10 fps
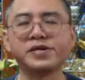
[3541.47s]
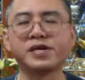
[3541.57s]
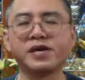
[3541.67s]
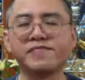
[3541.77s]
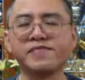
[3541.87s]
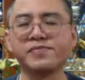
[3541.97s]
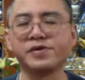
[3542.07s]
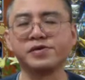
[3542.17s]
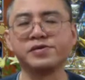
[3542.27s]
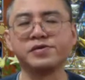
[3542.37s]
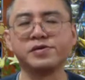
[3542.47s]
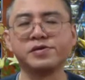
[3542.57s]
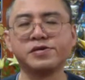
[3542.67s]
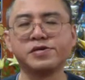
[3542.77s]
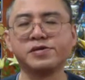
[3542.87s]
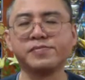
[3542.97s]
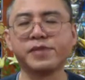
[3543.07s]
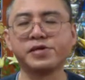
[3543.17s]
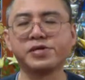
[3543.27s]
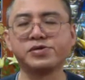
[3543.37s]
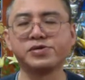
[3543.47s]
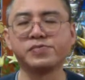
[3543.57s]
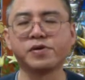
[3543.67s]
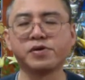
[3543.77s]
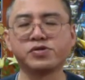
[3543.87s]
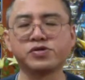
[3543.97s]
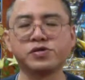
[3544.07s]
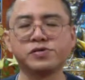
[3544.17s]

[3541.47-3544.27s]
comfortable in the meditation posture.